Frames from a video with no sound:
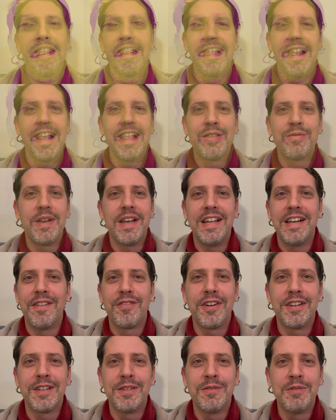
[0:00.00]
It's weird, I've
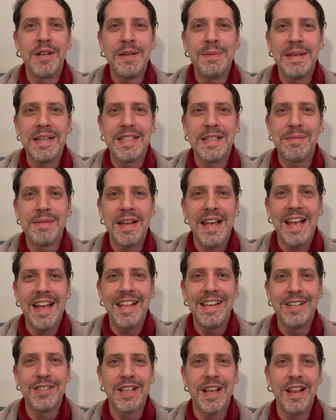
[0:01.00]
got a remix in my head
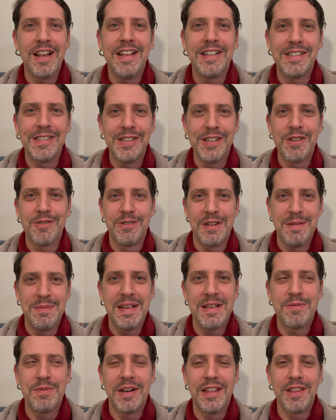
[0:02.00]
because I listened to
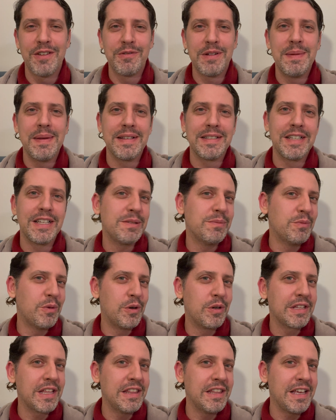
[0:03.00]
one of the remixes
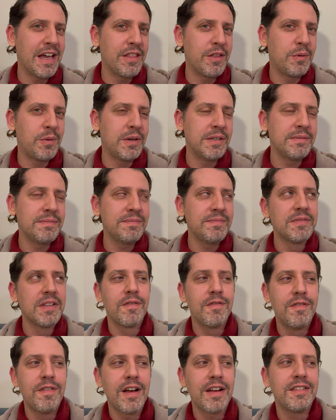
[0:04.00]
more than the other one.
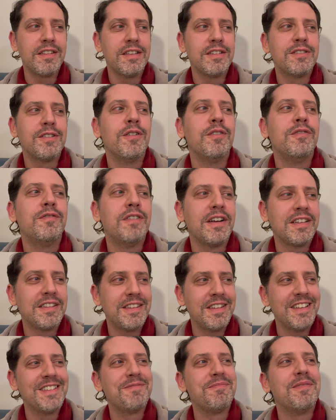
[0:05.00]
Fuck this hoe, fuck
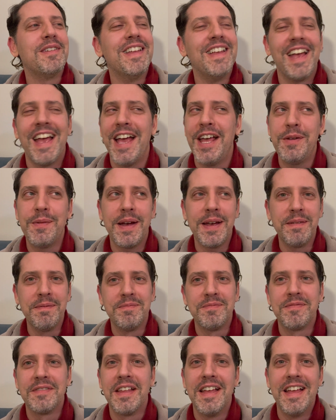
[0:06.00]
this. Anyway,
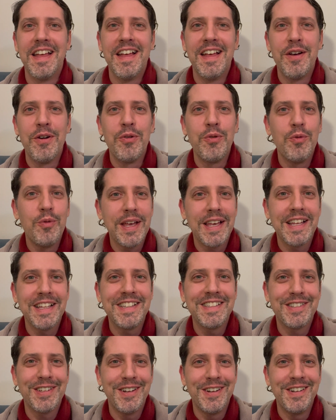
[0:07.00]
wicked
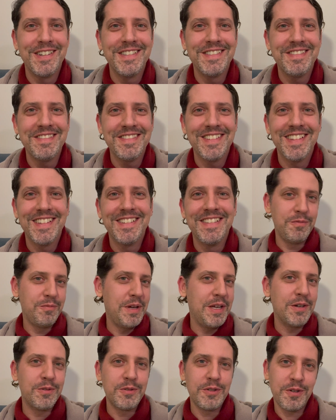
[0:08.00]
song.
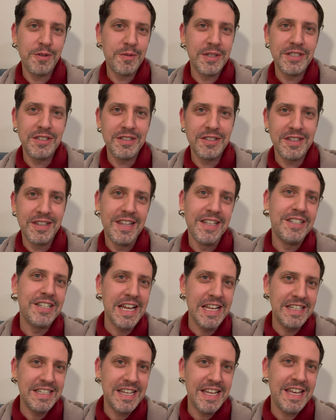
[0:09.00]
We all know what the
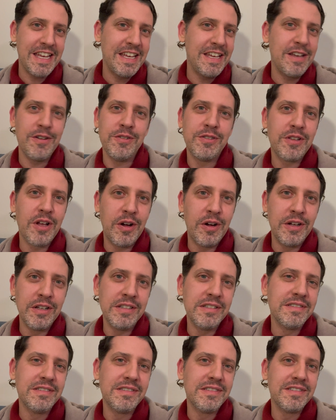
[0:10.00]
JT who's
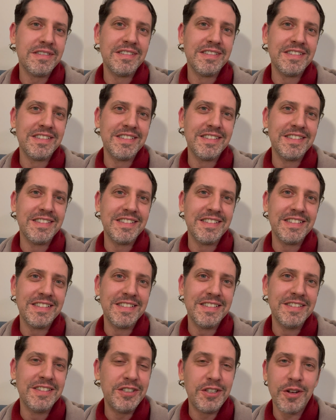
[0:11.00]
on
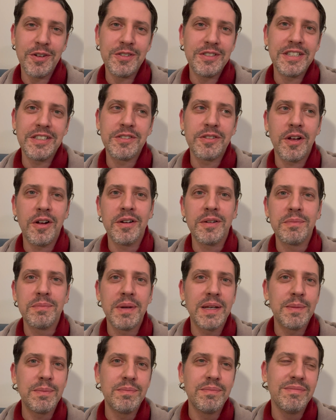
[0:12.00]
the Dochi song,
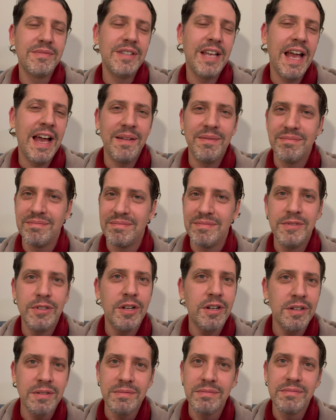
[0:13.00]
but yeah,
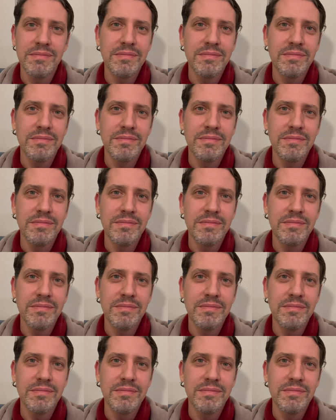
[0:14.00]
no.